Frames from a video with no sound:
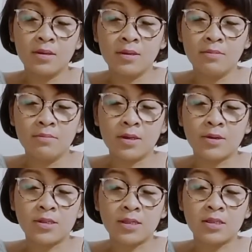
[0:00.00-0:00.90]
Because
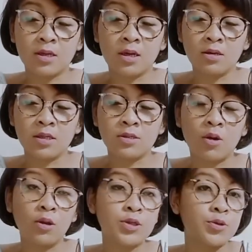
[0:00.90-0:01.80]
it's all
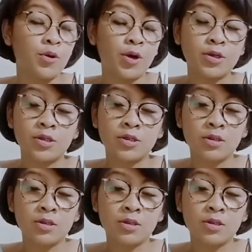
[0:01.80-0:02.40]
swords.